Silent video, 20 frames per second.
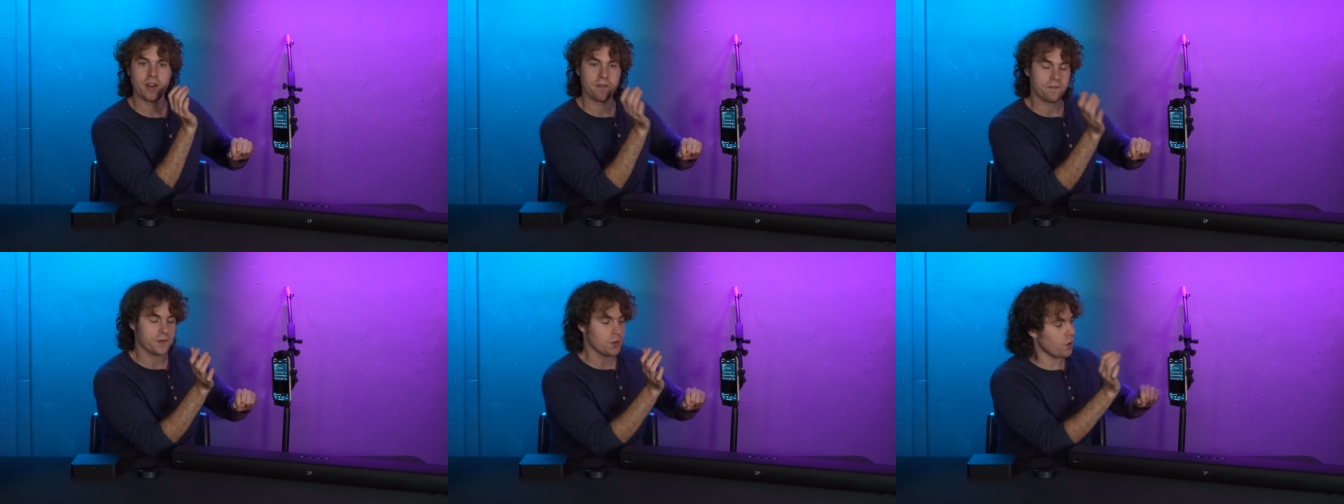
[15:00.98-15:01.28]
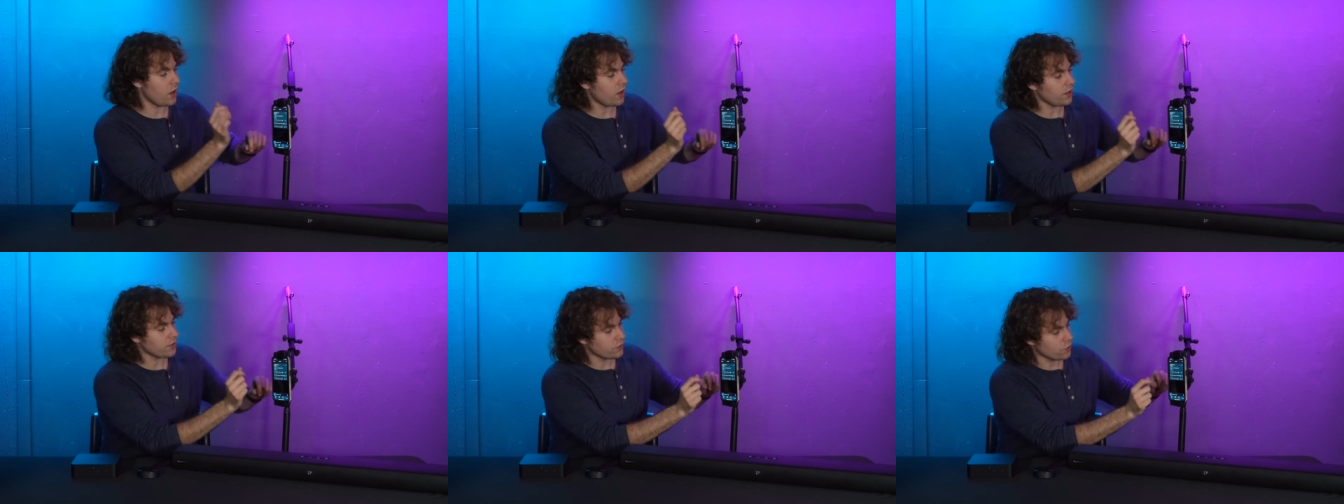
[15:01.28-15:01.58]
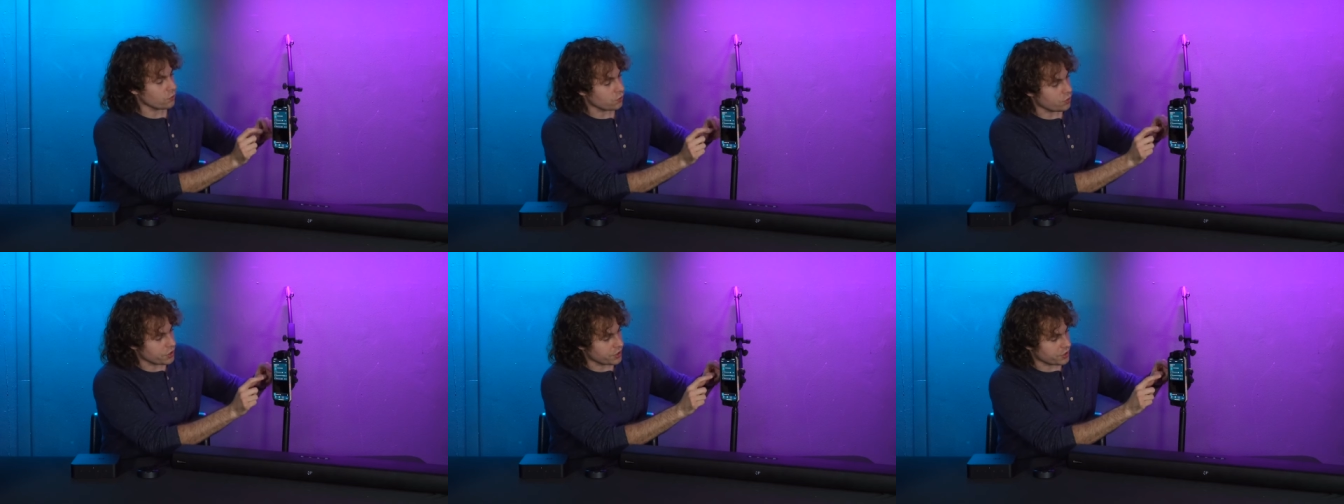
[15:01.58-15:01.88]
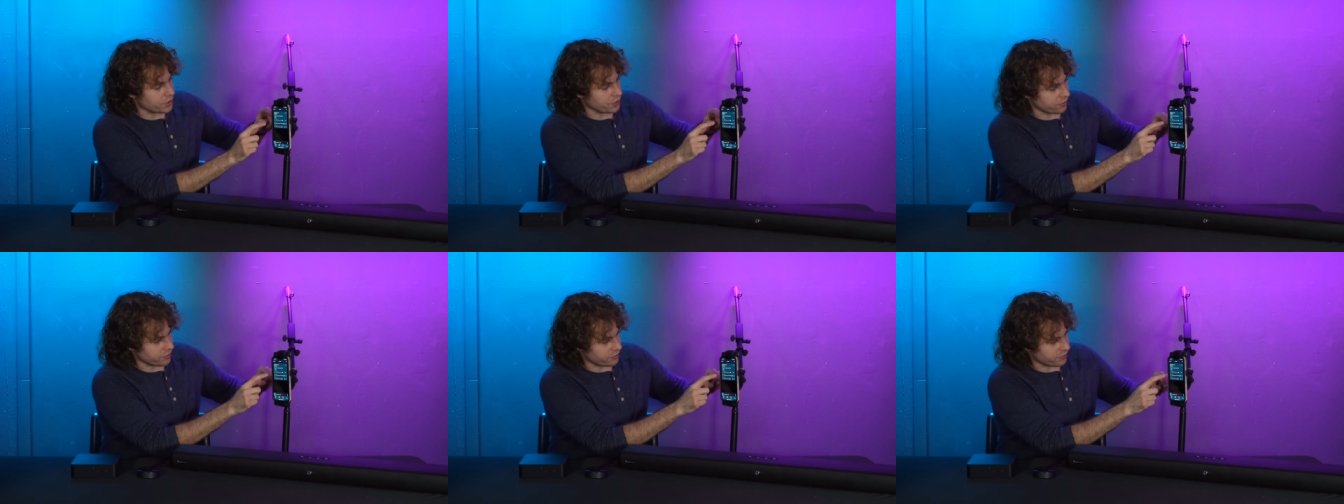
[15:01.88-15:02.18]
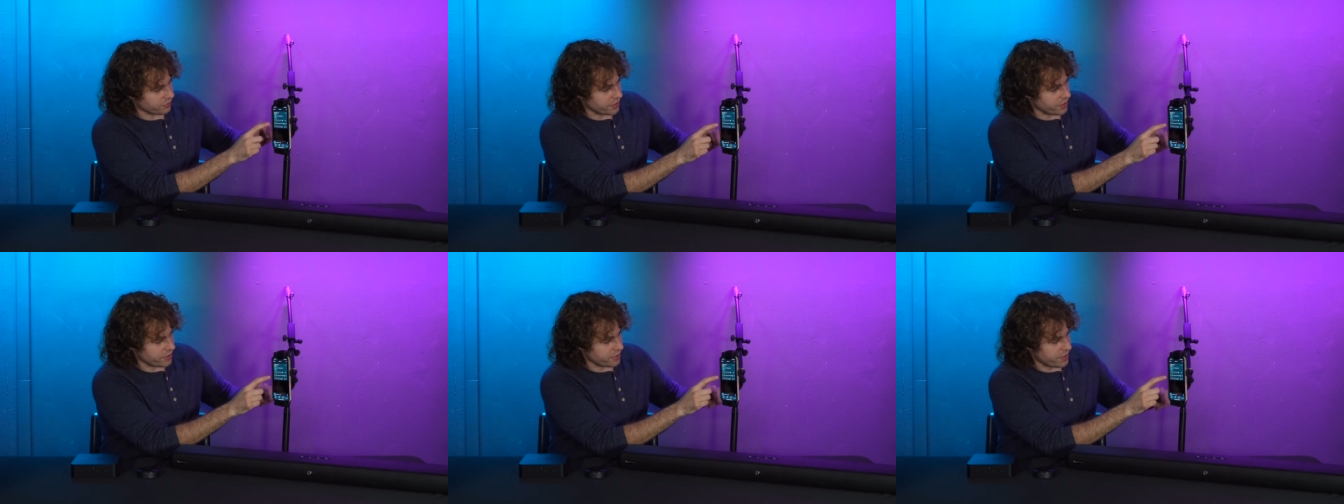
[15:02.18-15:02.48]
And if you also look, you'll
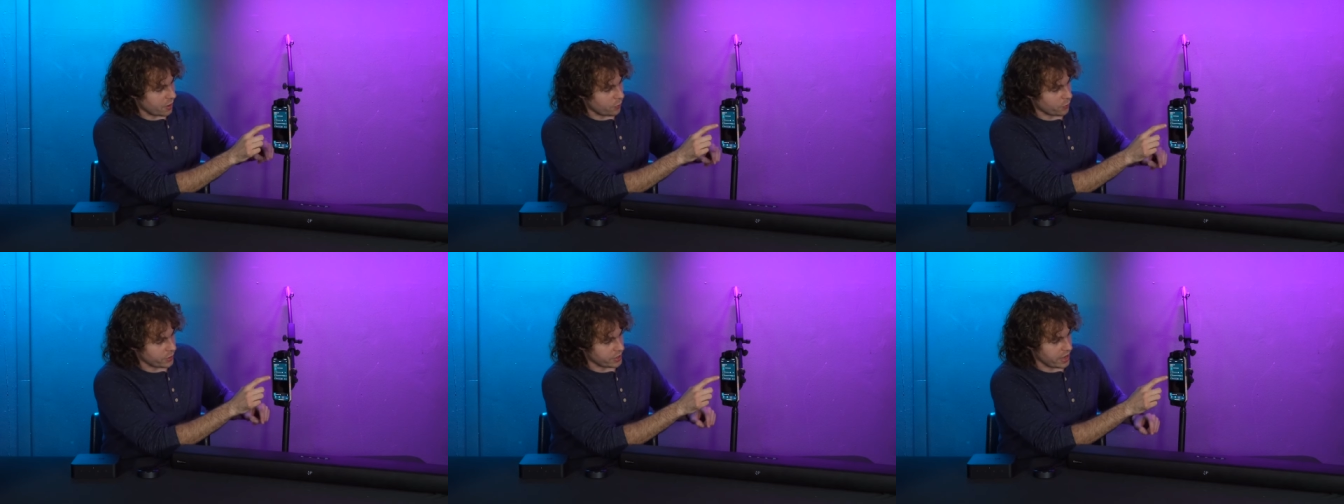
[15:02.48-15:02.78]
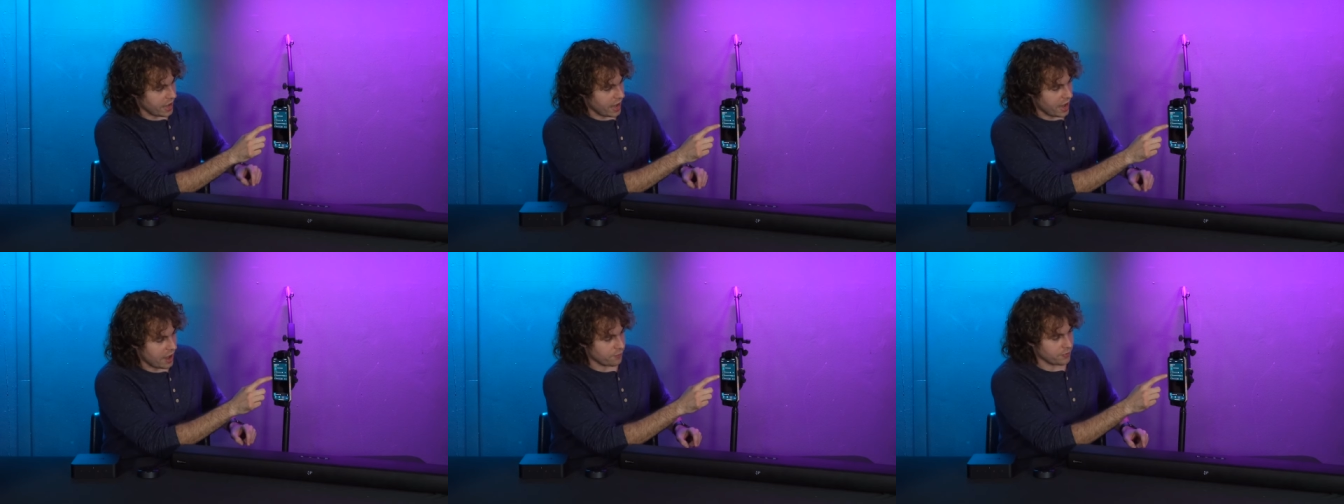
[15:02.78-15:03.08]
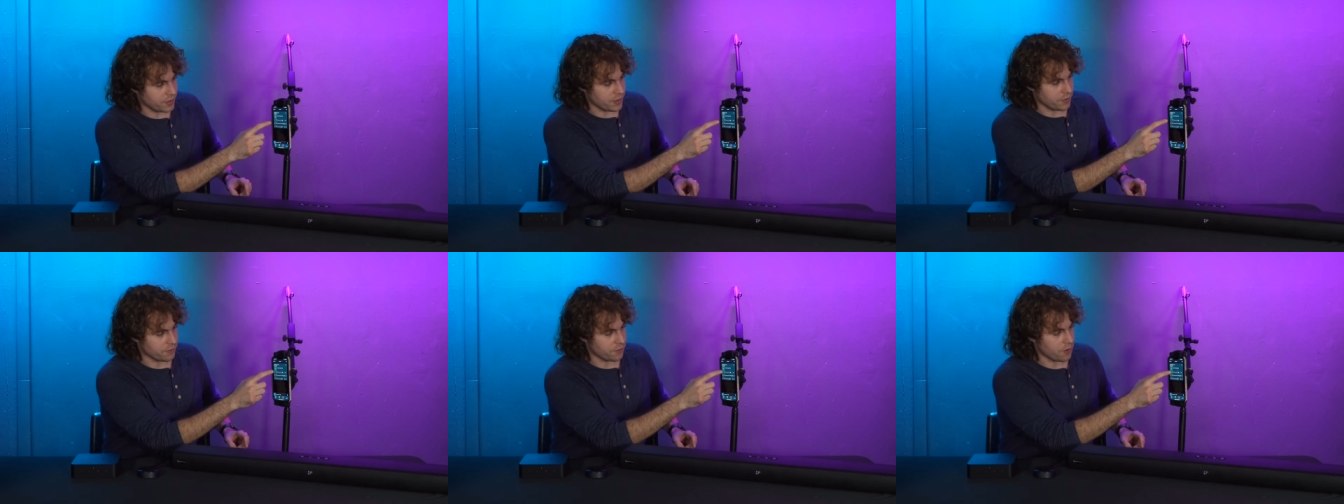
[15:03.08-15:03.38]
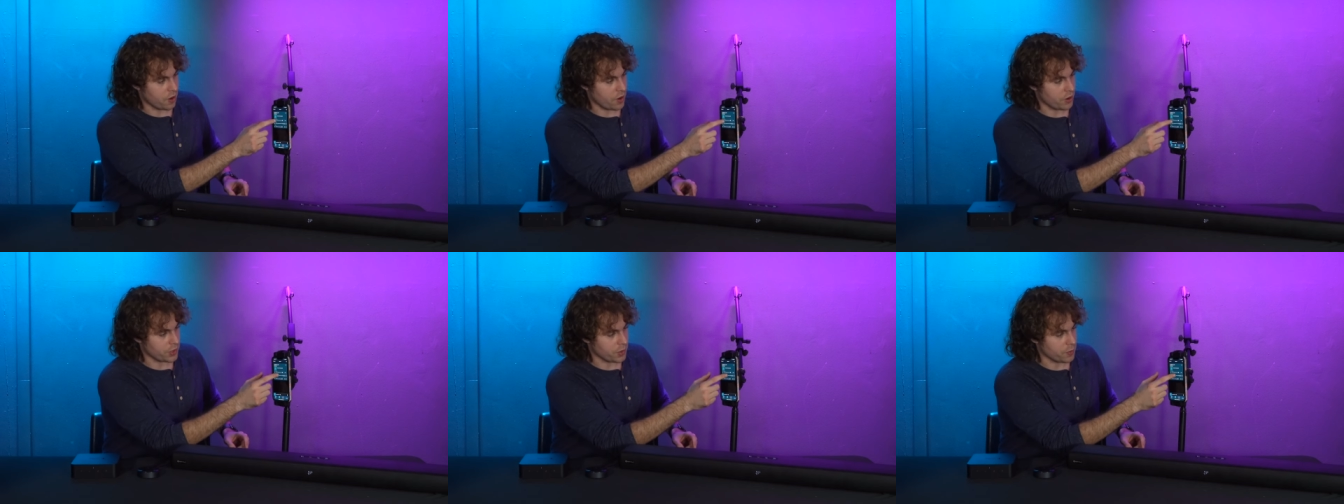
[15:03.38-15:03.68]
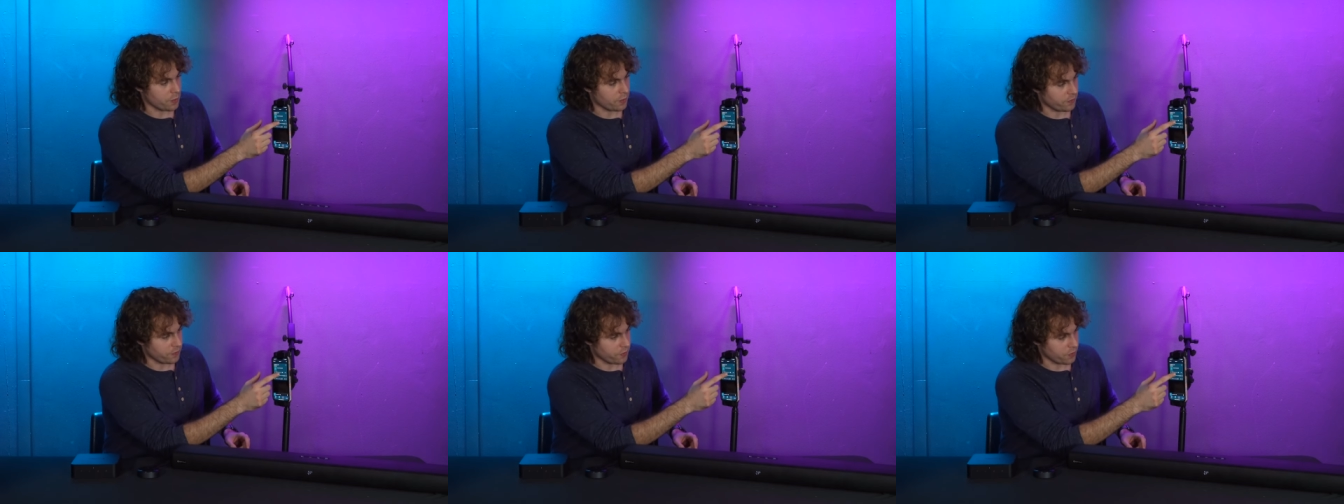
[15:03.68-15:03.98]
see that we have the volume